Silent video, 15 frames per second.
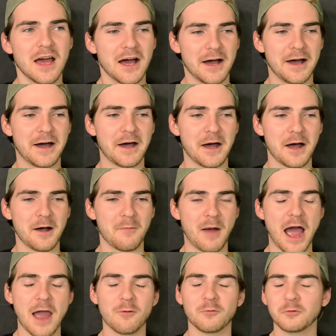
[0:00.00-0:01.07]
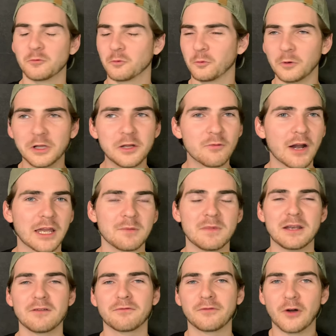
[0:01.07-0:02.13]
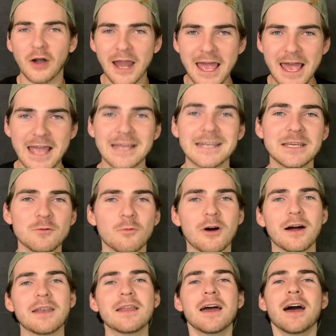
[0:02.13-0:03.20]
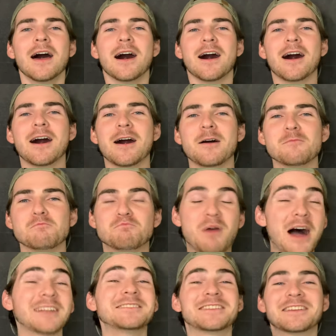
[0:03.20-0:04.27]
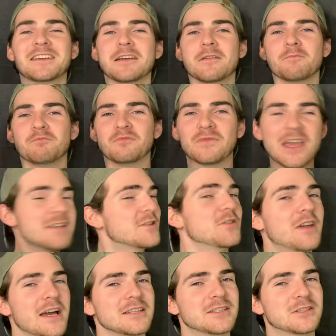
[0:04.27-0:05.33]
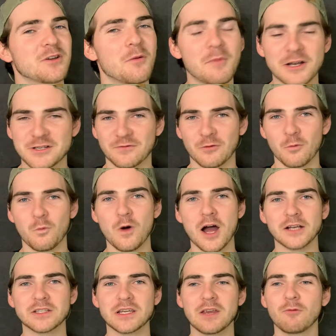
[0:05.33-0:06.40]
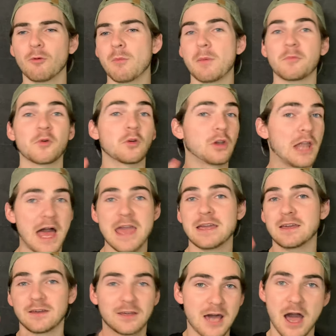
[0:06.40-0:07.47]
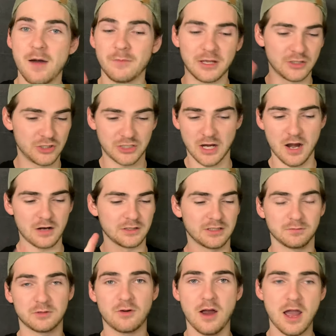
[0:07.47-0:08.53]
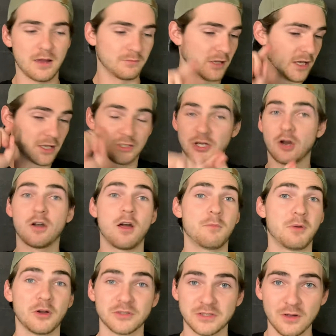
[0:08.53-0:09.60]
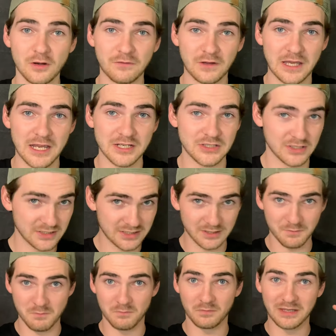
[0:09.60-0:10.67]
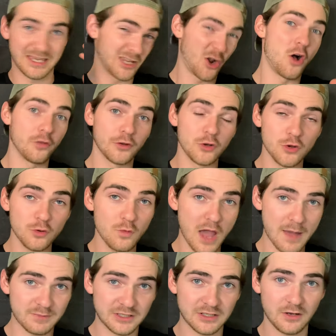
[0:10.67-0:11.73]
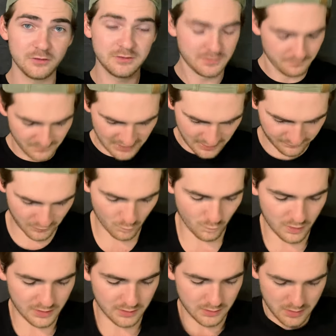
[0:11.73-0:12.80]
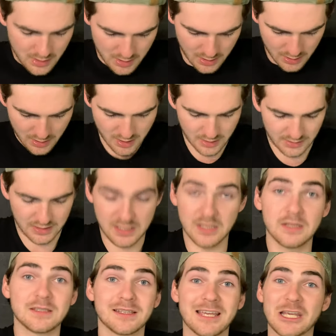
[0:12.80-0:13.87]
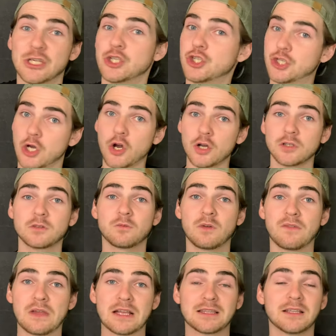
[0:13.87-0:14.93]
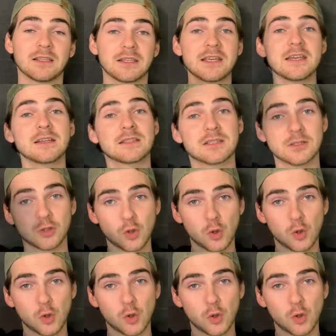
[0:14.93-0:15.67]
I would really recommend it for anyone. But thank you guys so much for watching. Remember, like, comment, share, subscribe, turn on post notifications to get all the new episodes. If you want to get a shirt, we've got the links